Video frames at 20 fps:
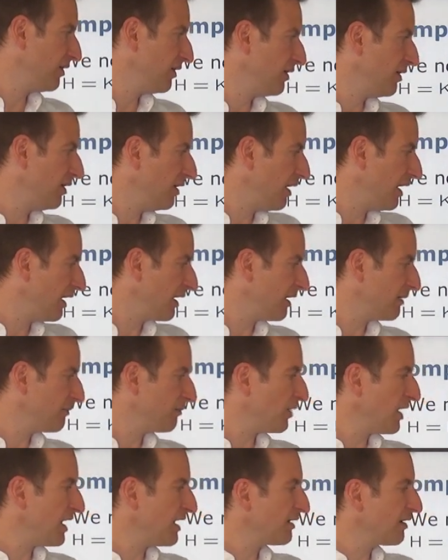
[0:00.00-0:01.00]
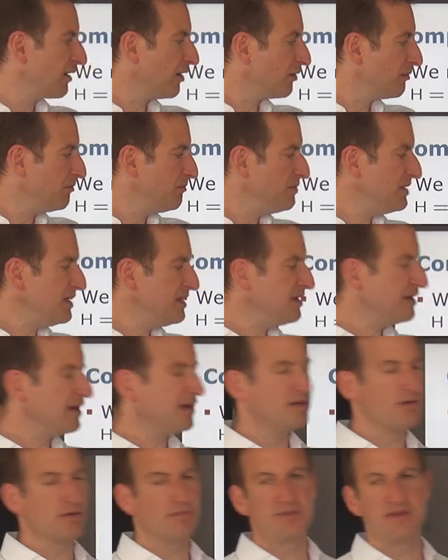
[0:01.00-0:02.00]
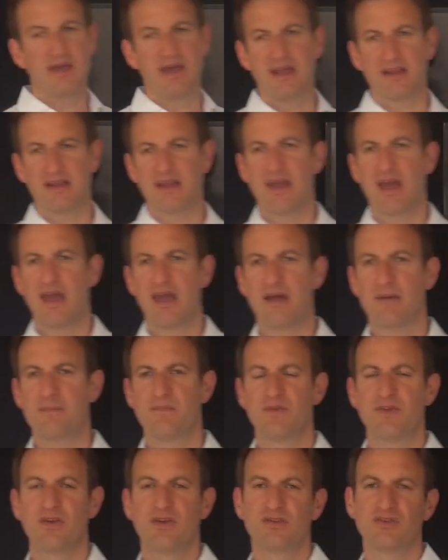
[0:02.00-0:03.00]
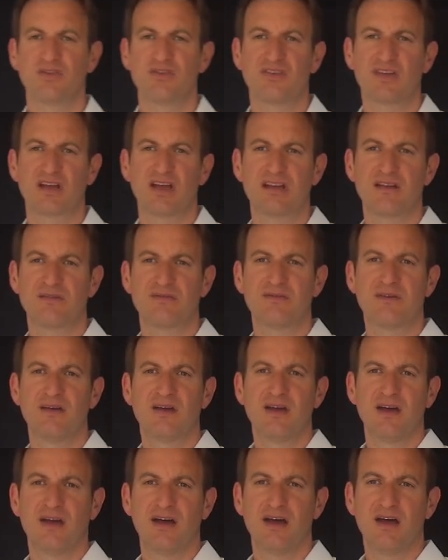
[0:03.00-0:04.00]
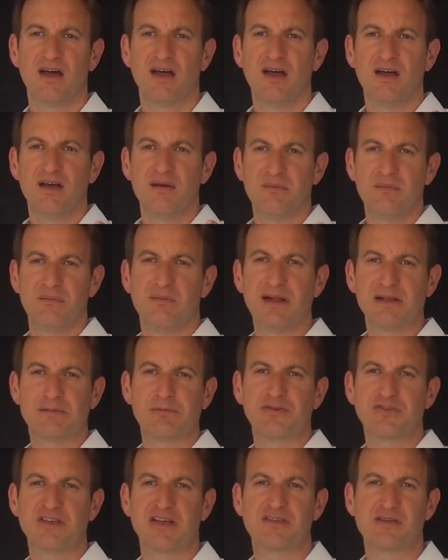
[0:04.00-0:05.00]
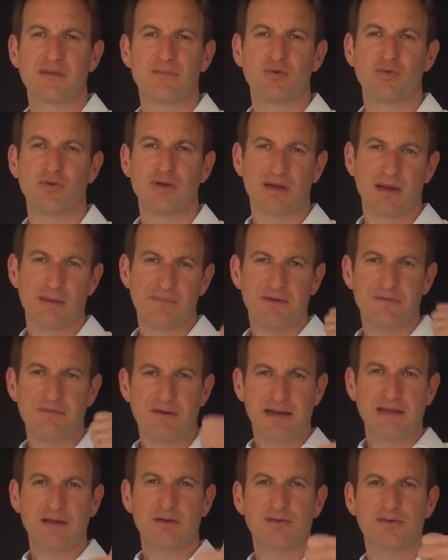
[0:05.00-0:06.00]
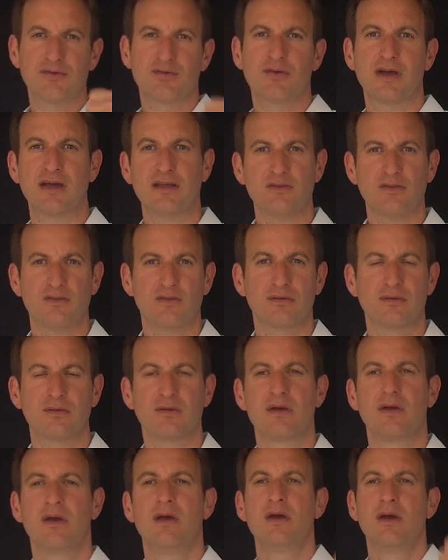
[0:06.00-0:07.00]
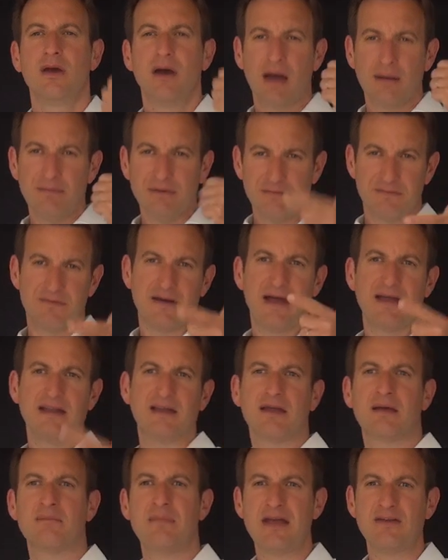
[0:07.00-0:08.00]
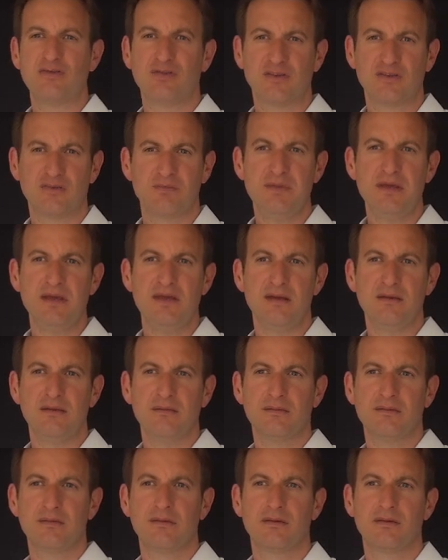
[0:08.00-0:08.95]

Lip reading: I can break down B and obtain K. So these are kind of multiple steps I'm doing. I'm defining constraints, I'm defining a matrix B,